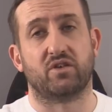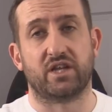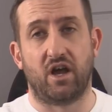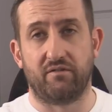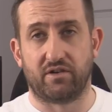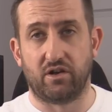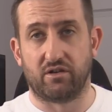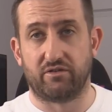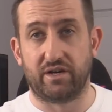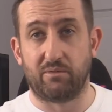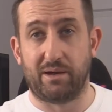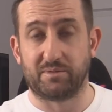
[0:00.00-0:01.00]
on the Overclock
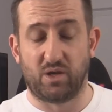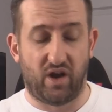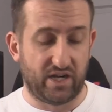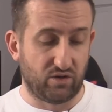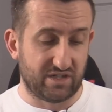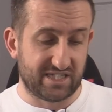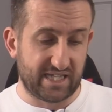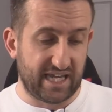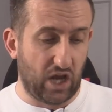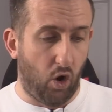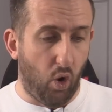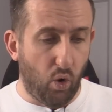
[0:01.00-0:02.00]
3D website, and you can
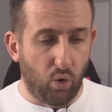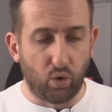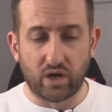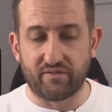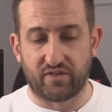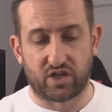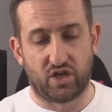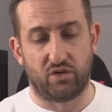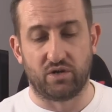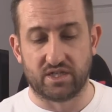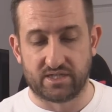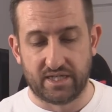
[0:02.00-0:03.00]
see all of the
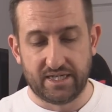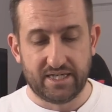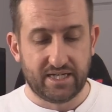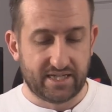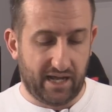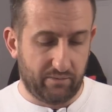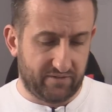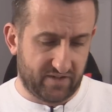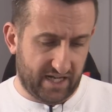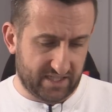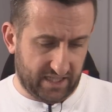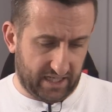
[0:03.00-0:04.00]
coolers that we've
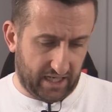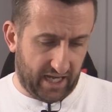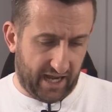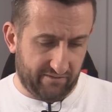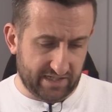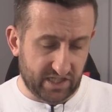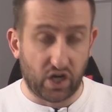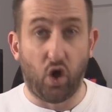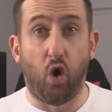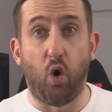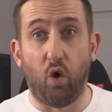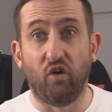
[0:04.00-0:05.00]
tested, and there is an
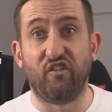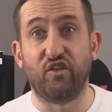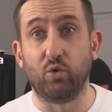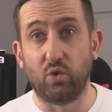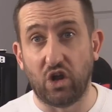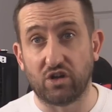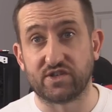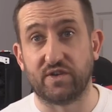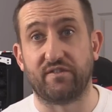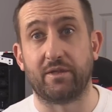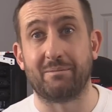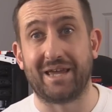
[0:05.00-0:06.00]
awful lot
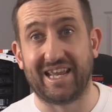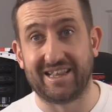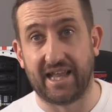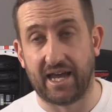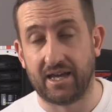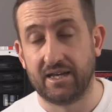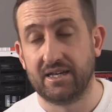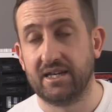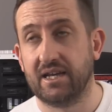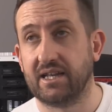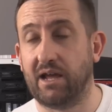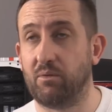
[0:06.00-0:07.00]
of them in there.
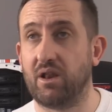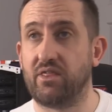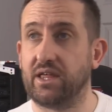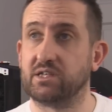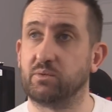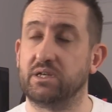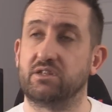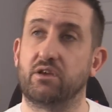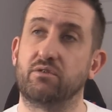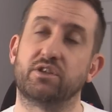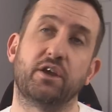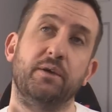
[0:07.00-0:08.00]
Now, one of the things we
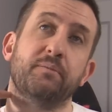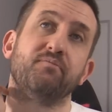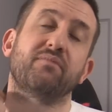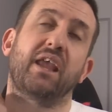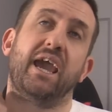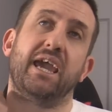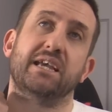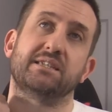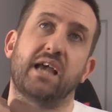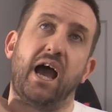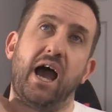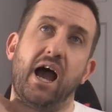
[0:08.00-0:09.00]
do
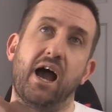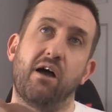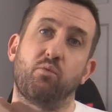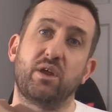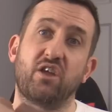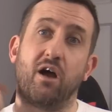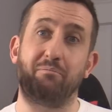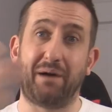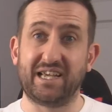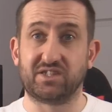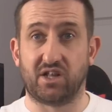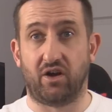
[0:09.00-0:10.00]
is with our
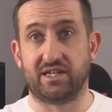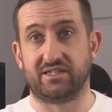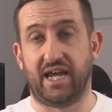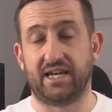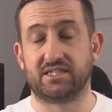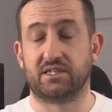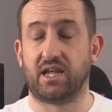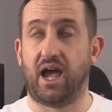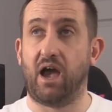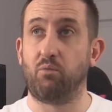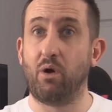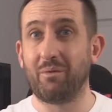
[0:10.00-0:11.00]
baseline test,
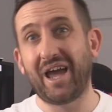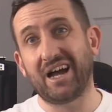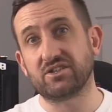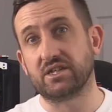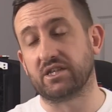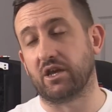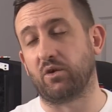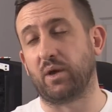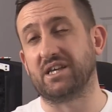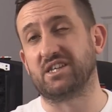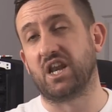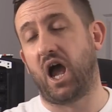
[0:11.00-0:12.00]
what we actually do
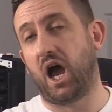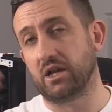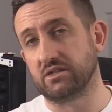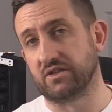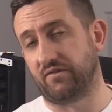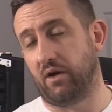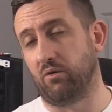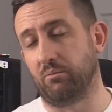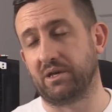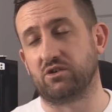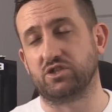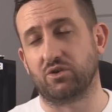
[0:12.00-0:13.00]
is an undervolt,
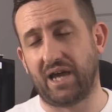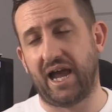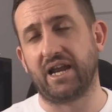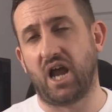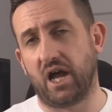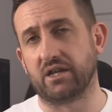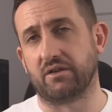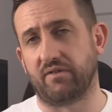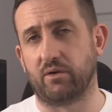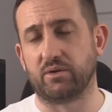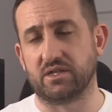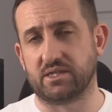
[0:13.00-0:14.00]
because you can
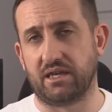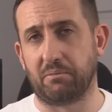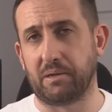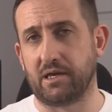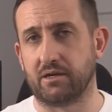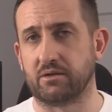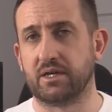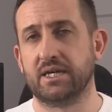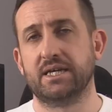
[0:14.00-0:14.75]
undervolt your CPU.